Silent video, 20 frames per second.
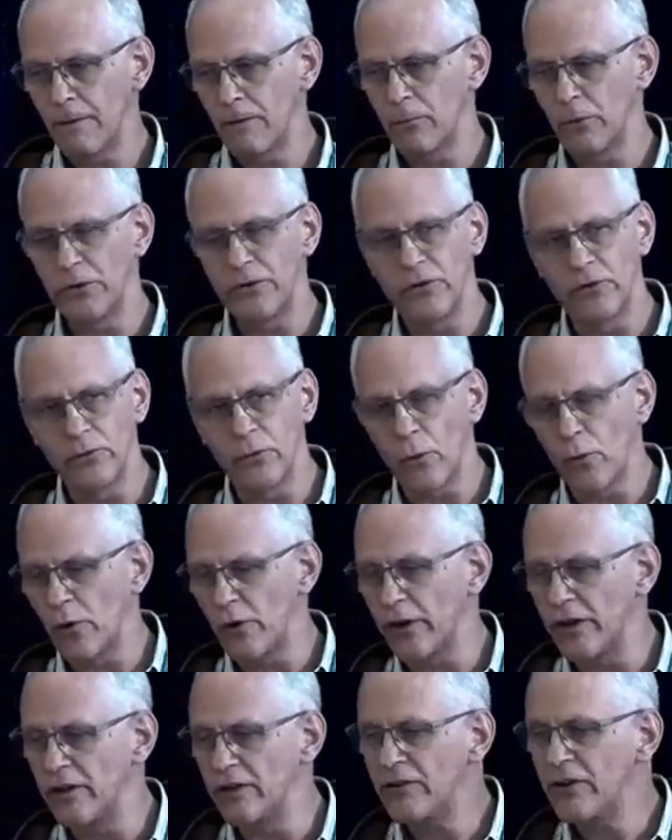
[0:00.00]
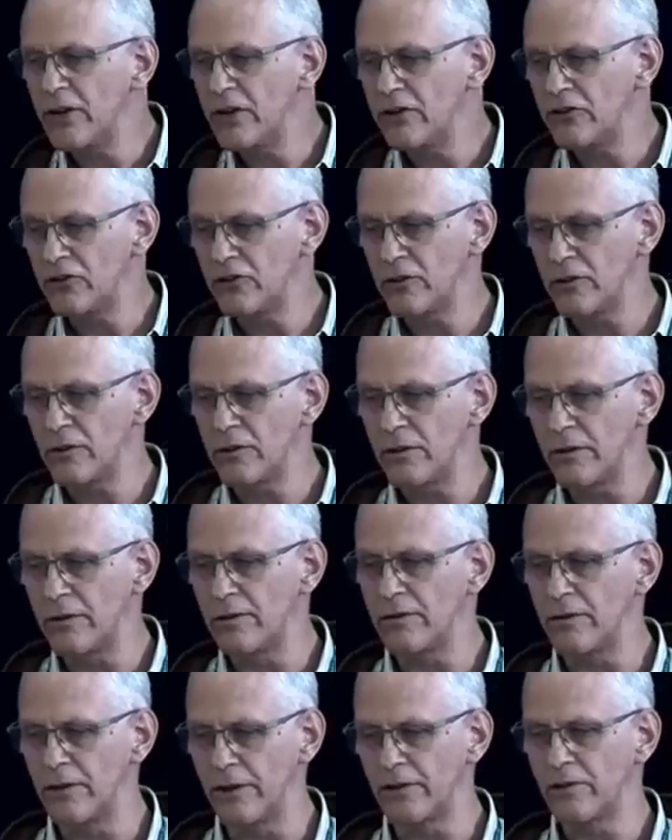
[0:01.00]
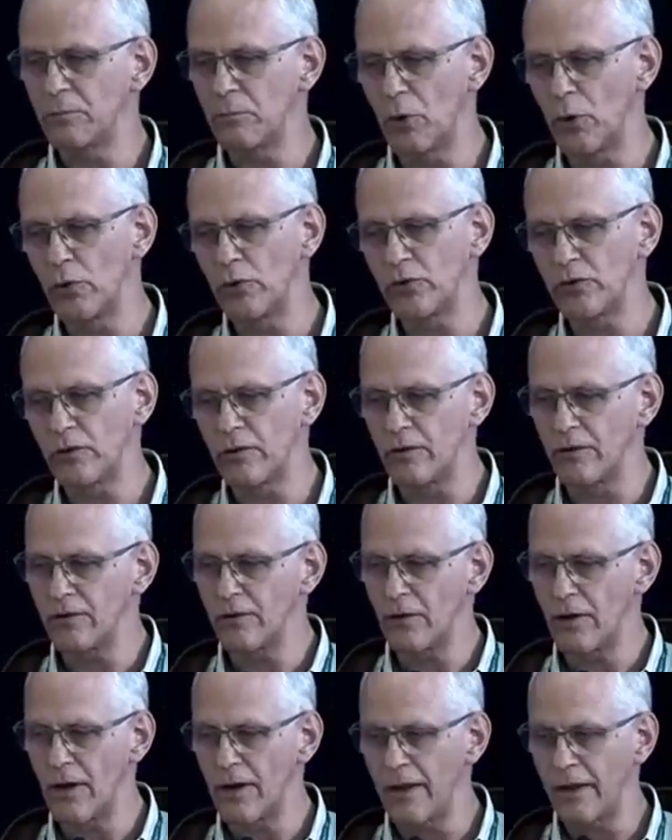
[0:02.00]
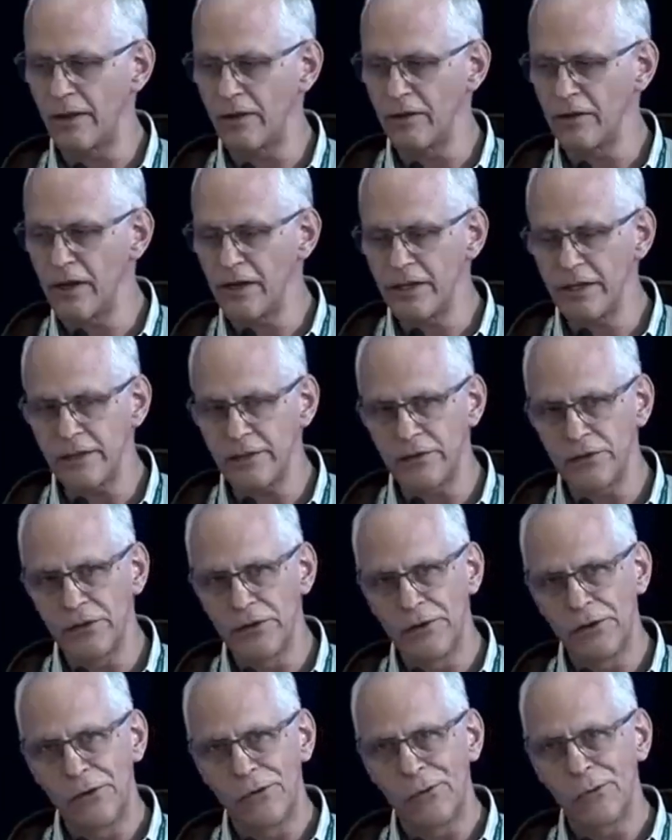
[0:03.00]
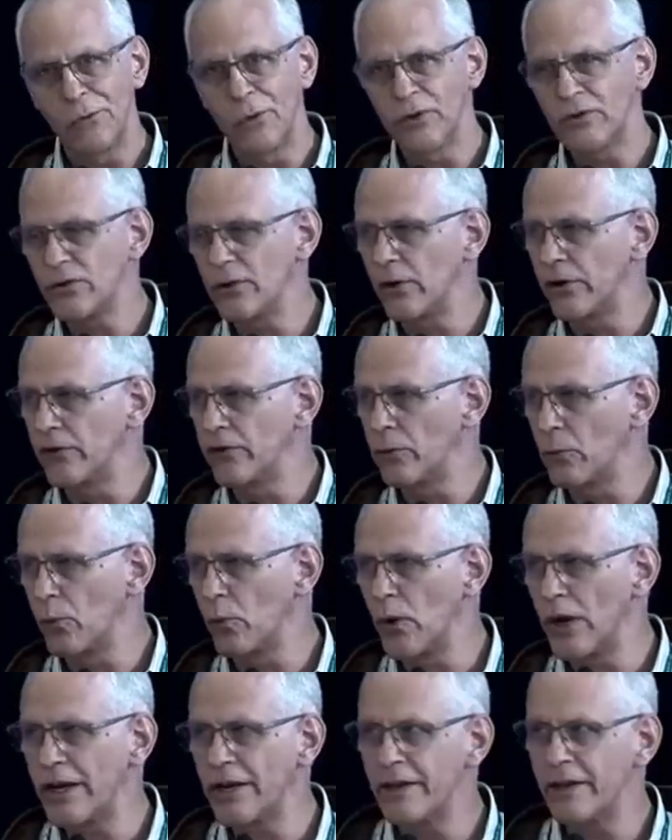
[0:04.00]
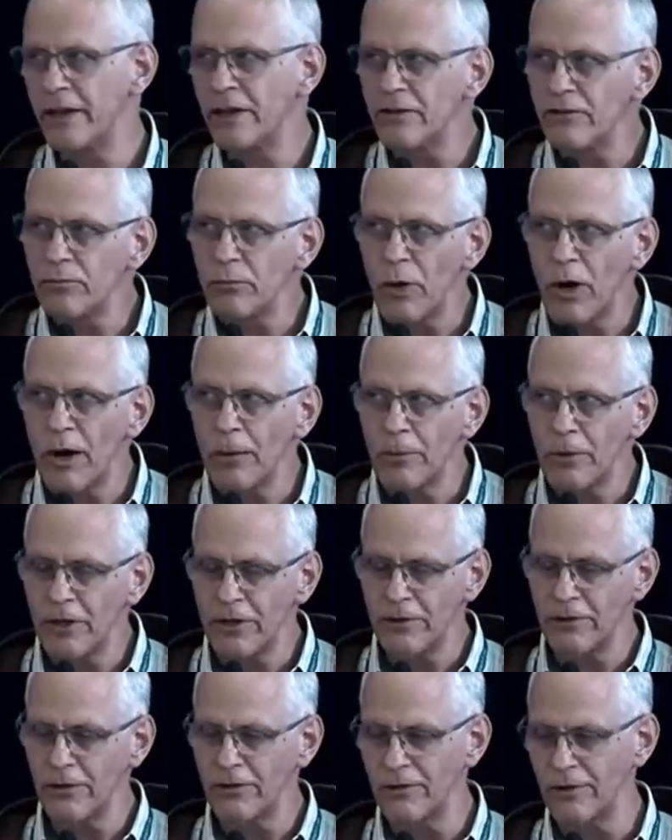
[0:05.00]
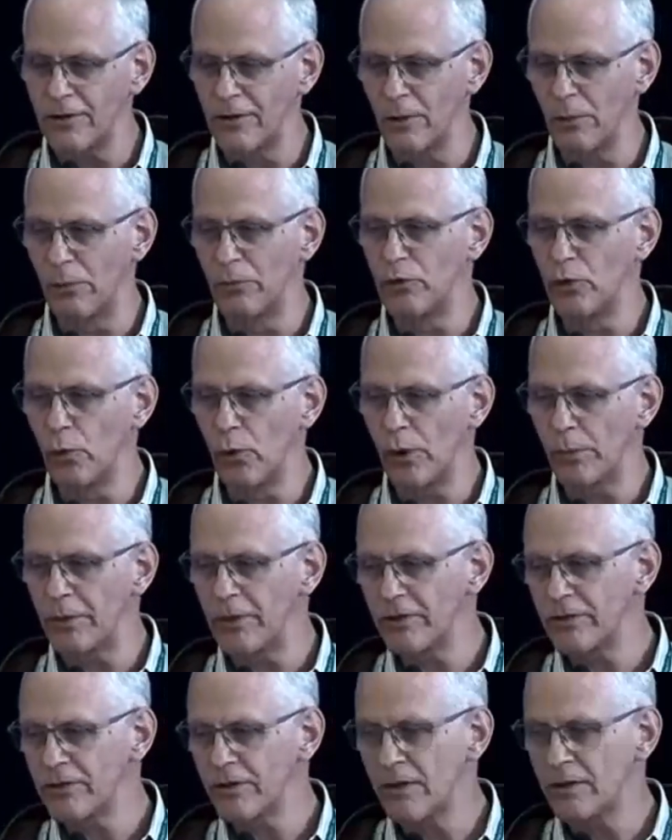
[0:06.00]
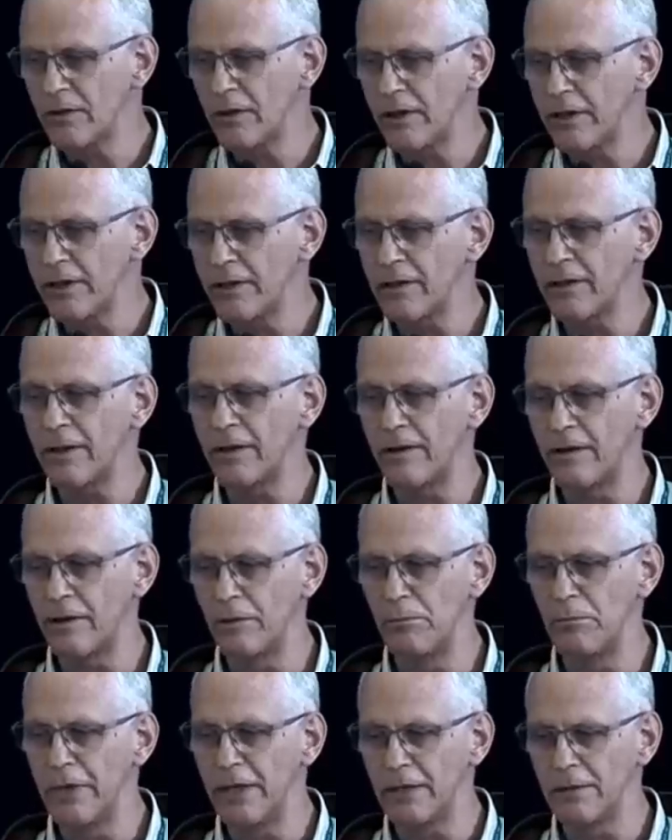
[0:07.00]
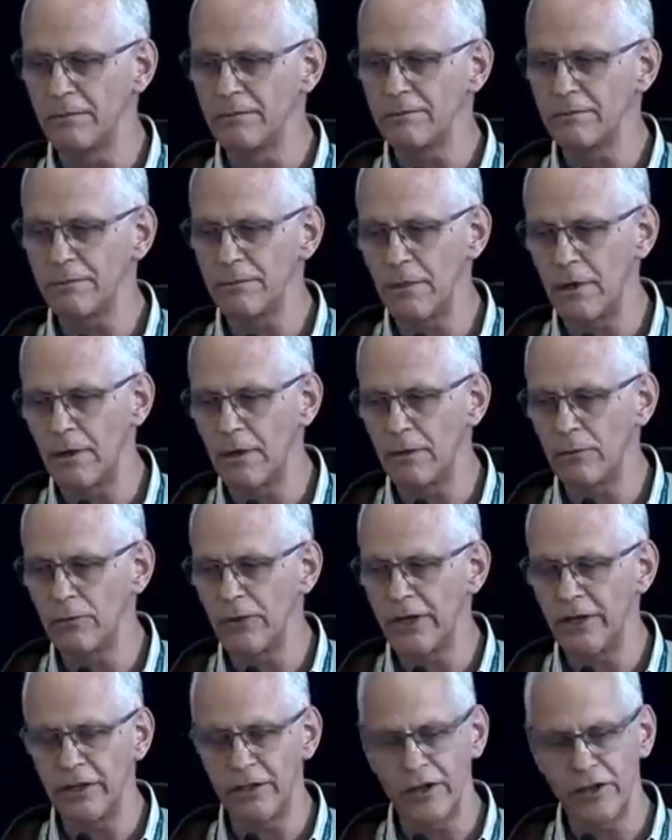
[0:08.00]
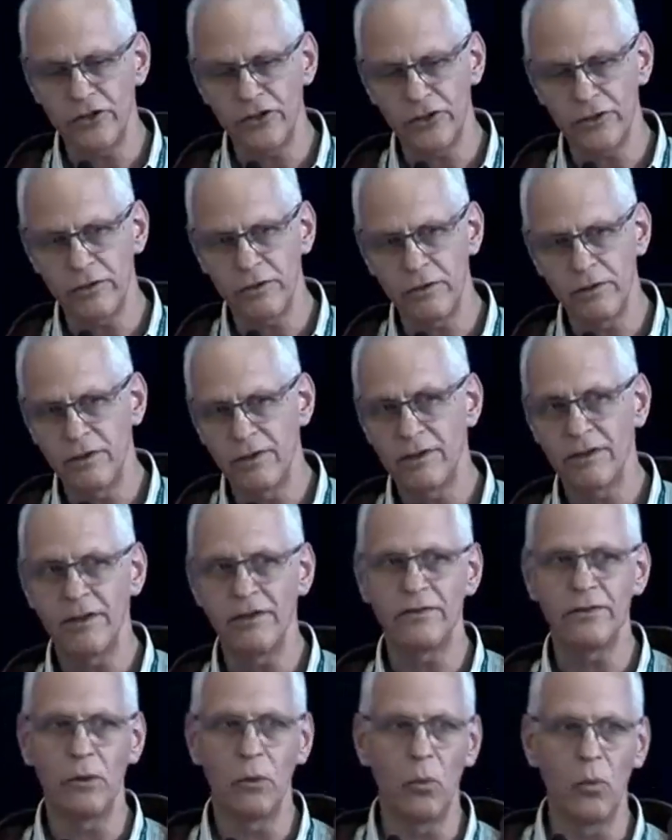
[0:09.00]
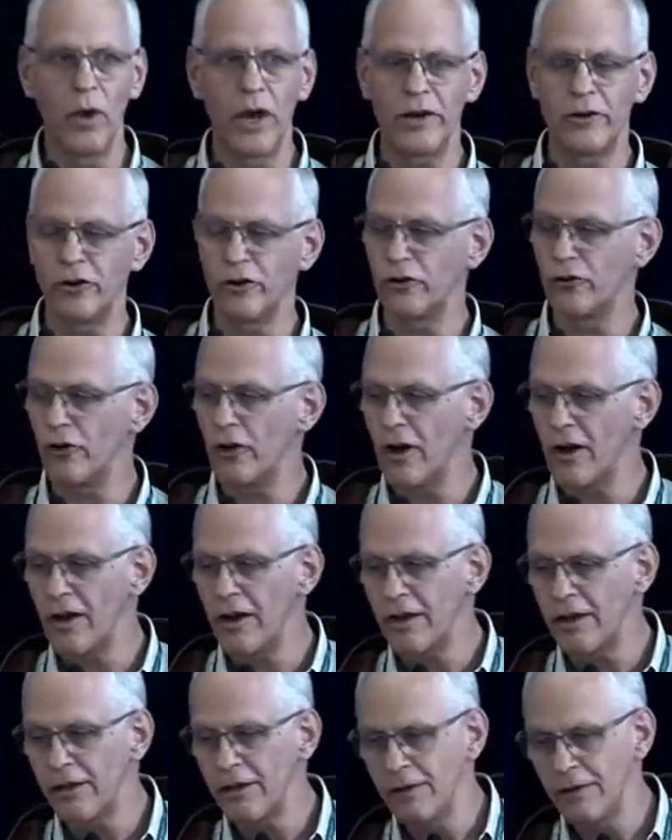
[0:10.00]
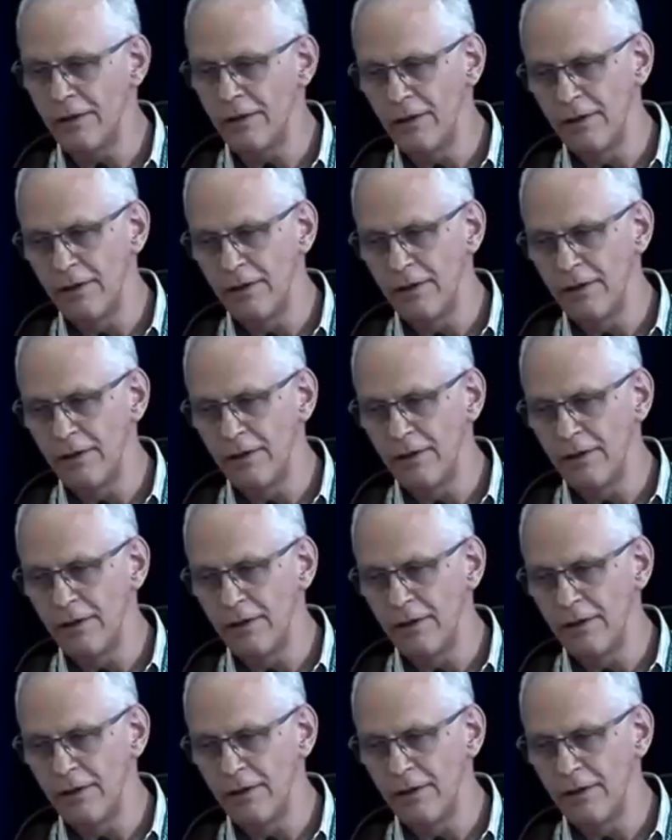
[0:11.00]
What's its orientation? Is it exposed to the sky at night? What's its radiative properties? Is it absorbing sunlight? Can it emit radiation? Is it wet or dry?